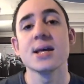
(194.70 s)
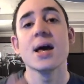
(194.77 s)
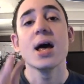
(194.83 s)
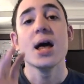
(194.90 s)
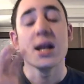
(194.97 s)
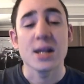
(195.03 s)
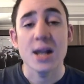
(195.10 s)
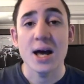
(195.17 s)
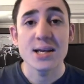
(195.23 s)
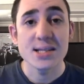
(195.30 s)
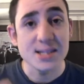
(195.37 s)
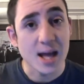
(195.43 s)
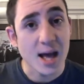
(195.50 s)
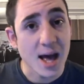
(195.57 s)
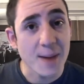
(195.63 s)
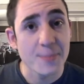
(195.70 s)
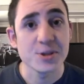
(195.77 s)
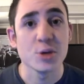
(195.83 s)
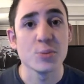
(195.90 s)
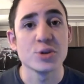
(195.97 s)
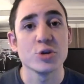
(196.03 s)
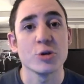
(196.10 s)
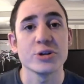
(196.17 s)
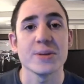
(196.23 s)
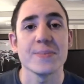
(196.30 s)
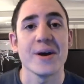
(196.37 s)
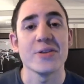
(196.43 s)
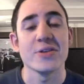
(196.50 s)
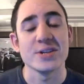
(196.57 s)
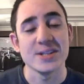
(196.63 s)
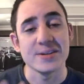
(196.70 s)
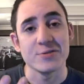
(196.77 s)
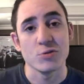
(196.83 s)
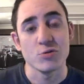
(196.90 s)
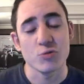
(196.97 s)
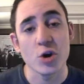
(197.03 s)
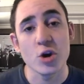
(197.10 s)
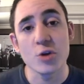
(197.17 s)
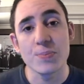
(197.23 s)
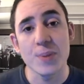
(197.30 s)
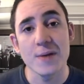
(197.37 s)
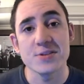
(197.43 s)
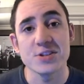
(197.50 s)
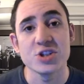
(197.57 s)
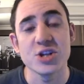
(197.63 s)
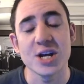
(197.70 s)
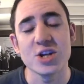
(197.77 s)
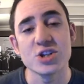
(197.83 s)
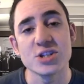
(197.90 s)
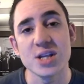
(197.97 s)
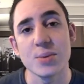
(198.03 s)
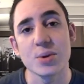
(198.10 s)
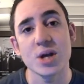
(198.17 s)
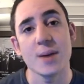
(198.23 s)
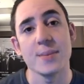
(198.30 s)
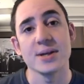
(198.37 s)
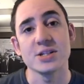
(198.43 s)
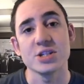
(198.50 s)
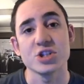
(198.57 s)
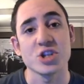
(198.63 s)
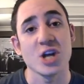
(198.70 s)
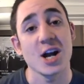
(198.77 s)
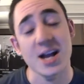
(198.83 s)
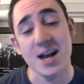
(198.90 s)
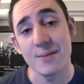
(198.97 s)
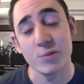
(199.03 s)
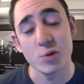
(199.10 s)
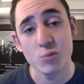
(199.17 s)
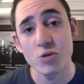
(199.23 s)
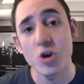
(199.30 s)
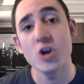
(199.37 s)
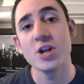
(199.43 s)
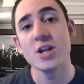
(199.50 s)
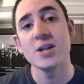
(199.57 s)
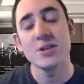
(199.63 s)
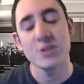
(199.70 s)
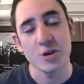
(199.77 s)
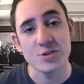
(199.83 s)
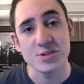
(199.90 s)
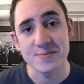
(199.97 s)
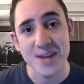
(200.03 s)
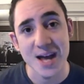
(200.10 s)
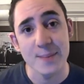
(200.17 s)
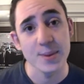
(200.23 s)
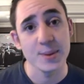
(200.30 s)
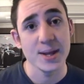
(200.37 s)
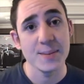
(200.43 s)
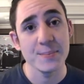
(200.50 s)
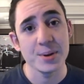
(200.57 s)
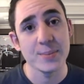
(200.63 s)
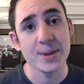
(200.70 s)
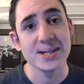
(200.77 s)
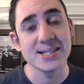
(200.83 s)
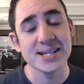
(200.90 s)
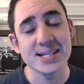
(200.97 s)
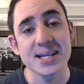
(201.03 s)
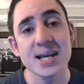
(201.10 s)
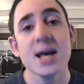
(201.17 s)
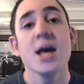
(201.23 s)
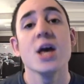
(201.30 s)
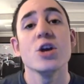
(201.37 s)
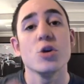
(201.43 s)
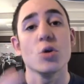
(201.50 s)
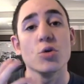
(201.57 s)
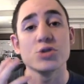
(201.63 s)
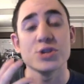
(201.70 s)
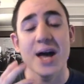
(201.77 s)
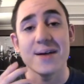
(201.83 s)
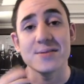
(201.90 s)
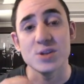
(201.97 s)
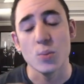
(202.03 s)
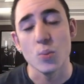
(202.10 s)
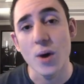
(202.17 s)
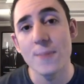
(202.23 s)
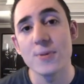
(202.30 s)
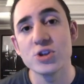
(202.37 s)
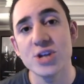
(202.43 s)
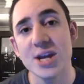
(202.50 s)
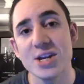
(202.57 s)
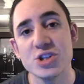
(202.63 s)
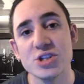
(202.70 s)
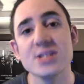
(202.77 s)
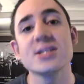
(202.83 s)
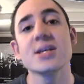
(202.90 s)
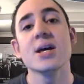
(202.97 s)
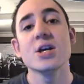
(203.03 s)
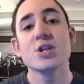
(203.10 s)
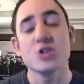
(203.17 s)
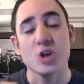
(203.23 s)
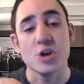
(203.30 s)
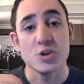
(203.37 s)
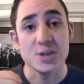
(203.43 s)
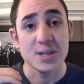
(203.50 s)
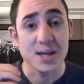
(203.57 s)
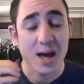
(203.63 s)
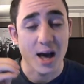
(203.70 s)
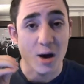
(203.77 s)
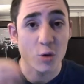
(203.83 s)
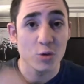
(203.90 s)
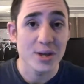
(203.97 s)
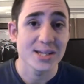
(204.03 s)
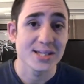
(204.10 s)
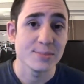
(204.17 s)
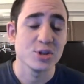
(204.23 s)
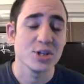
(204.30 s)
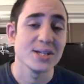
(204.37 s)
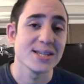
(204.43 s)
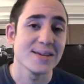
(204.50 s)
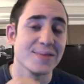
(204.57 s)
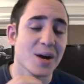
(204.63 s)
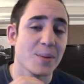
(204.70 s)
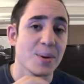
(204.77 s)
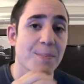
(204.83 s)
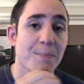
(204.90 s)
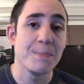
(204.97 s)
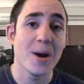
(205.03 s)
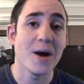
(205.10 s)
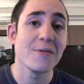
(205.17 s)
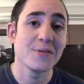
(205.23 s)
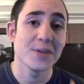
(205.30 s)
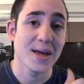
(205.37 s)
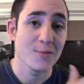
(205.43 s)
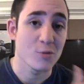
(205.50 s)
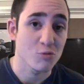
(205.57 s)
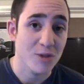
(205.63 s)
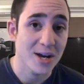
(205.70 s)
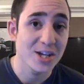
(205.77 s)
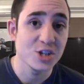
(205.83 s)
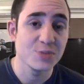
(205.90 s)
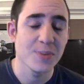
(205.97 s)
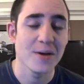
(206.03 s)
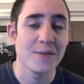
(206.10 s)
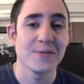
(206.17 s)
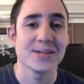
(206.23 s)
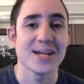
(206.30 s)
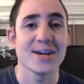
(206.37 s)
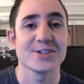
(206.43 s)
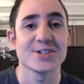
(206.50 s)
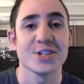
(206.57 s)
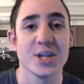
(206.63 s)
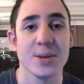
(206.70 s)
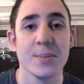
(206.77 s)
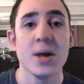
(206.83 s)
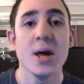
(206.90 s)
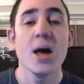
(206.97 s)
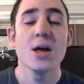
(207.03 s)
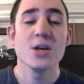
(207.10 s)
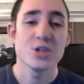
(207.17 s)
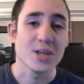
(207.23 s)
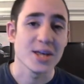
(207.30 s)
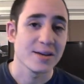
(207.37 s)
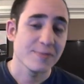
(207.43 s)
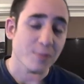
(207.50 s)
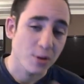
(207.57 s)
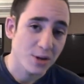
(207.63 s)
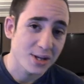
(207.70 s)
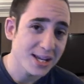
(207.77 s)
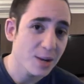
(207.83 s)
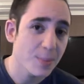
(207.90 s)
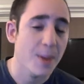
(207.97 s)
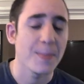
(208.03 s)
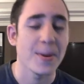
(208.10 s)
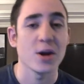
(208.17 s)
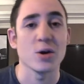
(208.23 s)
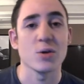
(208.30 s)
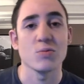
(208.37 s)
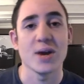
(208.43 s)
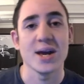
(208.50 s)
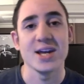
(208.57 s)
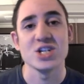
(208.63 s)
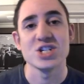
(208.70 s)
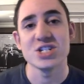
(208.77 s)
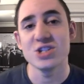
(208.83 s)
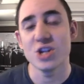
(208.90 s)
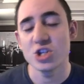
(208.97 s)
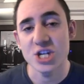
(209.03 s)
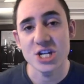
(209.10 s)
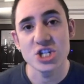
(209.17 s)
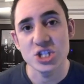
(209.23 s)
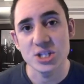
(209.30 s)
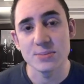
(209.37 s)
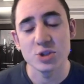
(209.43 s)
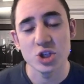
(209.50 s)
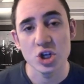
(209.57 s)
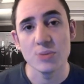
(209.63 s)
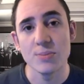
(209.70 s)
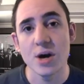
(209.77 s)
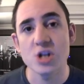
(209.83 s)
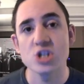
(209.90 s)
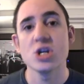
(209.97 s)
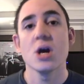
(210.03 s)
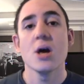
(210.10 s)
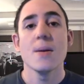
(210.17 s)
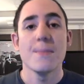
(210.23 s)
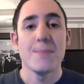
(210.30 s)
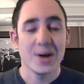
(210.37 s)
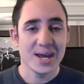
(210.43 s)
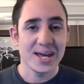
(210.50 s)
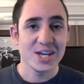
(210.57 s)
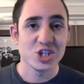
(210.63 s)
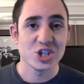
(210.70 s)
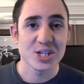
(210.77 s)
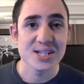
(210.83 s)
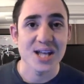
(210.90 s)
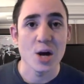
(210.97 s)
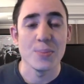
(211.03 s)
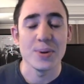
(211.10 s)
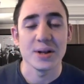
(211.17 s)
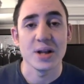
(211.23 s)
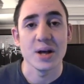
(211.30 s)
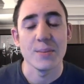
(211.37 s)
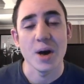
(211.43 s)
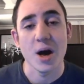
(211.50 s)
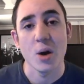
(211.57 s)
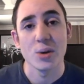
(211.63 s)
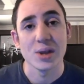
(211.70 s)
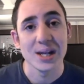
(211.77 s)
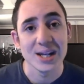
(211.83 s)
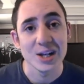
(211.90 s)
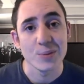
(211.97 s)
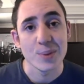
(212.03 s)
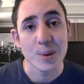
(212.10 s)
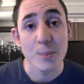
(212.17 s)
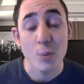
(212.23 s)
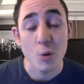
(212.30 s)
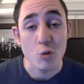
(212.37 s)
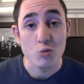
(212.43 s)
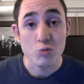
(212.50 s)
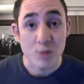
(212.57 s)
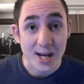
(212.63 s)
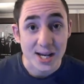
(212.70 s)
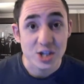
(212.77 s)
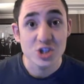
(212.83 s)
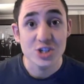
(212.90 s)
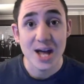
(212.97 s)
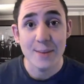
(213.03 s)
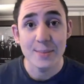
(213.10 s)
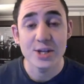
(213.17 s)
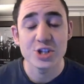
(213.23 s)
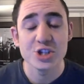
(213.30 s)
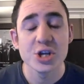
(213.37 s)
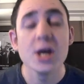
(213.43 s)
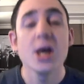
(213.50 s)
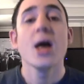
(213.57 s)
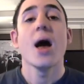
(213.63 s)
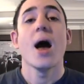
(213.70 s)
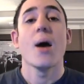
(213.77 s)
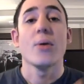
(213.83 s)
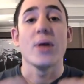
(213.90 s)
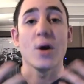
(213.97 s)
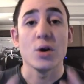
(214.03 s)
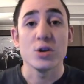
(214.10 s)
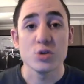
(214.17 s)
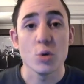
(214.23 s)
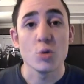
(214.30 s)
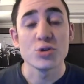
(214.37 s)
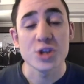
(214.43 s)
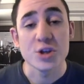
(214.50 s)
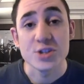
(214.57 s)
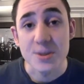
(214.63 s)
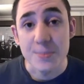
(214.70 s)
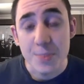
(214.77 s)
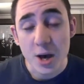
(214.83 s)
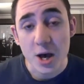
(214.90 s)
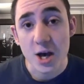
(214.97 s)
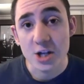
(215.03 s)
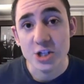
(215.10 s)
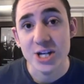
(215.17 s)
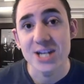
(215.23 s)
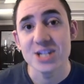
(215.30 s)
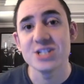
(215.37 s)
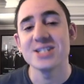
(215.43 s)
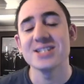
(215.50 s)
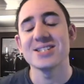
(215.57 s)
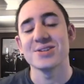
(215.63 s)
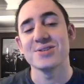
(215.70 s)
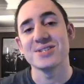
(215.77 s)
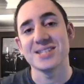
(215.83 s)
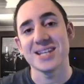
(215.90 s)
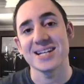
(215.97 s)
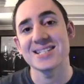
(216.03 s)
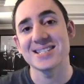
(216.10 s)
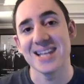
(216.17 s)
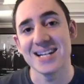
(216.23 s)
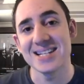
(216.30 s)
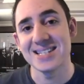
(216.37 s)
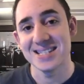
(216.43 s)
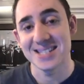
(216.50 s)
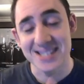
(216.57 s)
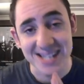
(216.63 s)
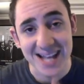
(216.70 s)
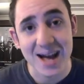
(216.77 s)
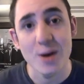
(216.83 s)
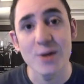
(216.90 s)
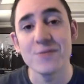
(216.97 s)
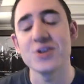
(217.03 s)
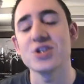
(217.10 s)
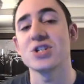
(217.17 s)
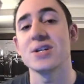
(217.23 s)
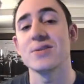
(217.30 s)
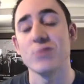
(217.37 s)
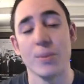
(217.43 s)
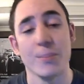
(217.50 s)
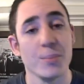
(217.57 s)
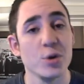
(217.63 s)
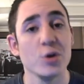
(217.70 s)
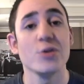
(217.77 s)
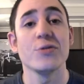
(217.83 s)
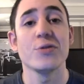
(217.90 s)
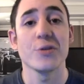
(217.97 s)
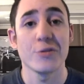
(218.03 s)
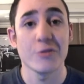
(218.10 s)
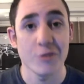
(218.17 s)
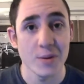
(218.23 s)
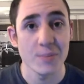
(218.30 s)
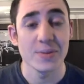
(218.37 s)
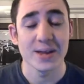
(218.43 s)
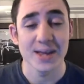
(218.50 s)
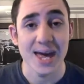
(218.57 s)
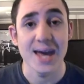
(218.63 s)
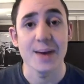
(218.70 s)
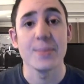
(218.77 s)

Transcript: Last episode we talked about the different rogue buffs and changes that were coming to Shark, Anvil and Ronin. Those have now been implemented. You also have some weapon changes, so all the SMGs have now been buffed. They have a range buff attached to them, so they're a little bit better at range. It's not changing them too much, but it is just helping them with a little bit more range damage. There was also some perk changes, so Sixth Sense is now officially removed from the game